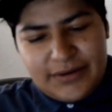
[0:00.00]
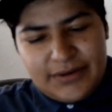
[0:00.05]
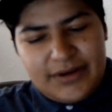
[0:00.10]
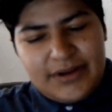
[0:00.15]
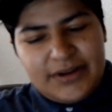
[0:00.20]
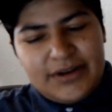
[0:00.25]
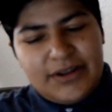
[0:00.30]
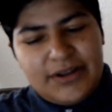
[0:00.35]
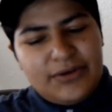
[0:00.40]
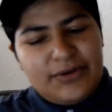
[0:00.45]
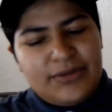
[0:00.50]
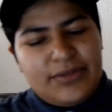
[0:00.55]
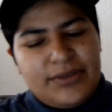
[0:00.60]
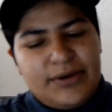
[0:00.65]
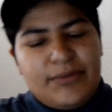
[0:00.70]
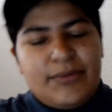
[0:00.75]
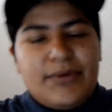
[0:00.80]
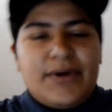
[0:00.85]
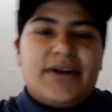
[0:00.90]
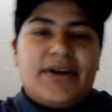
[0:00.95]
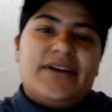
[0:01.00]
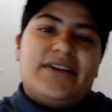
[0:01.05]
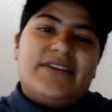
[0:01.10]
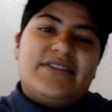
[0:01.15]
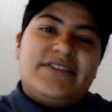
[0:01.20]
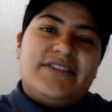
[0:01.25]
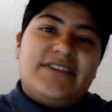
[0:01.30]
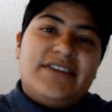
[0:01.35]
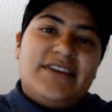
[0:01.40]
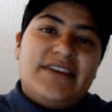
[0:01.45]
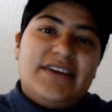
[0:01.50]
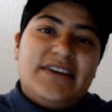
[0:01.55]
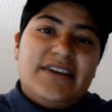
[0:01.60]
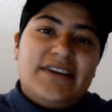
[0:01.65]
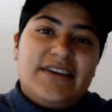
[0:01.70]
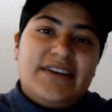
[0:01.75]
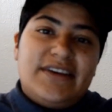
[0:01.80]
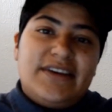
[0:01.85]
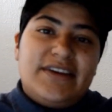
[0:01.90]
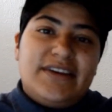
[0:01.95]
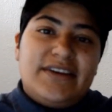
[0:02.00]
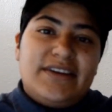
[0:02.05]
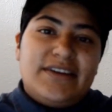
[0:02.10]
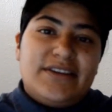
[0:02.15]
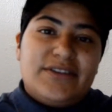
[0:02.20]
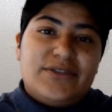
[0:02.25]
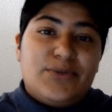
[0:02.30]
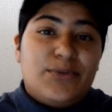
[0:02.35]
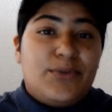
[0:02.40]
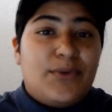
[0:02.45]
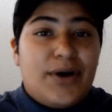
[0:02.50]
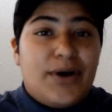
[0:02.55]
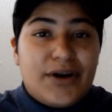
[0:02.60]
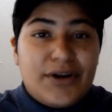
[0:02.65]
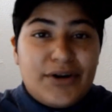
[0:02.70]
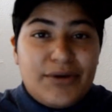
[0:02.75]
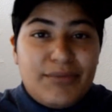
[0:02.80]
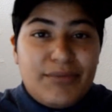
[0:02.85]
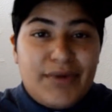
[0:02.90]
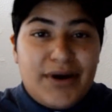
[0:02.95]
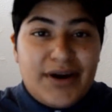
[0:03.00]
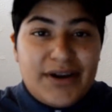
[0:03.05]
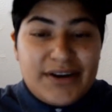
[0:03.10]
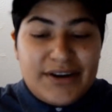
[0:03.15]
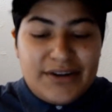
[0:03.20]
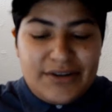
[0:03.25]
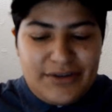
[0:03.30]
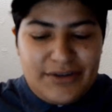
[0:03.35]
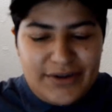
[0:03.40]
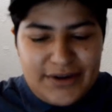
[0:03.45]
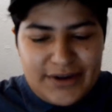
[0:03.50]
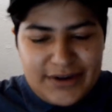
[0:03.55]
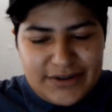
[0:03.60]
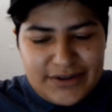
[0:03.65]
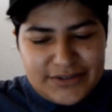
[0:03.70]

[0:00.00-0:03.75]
Another thing we're going to see is water monitoring.